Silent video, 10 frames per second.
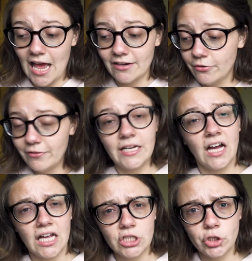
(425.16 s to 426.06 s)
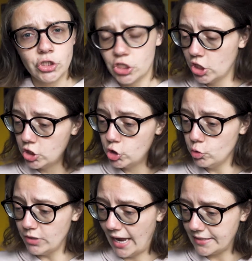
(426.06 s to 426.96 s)
I don't think I could
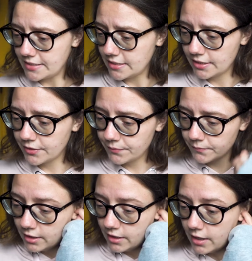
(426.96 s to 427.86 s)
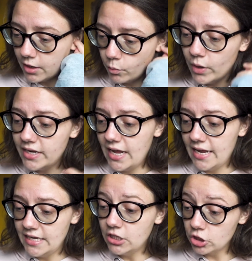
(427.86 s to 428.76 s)
do that. Uh, were there
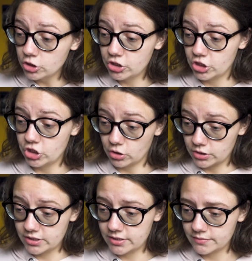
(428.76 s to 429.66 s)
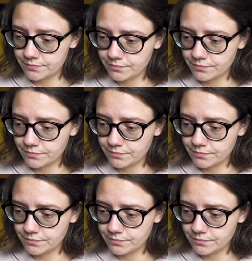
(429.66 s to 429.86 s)
any culture shocks?